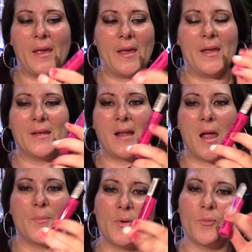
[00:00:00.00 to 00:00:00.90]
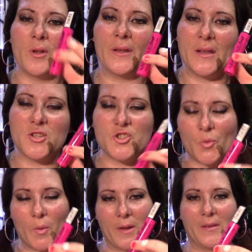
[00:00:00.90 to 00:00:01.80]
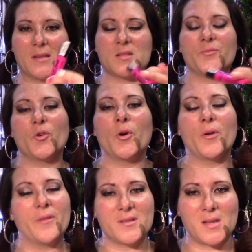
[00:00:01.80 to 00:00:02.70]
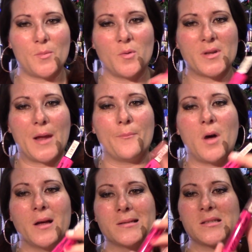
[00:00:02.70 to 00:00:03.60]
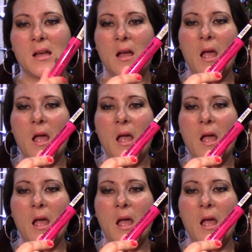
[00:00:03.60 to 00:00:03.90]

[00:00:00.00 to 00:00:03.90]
and I've been really enjoying this for the summer type months.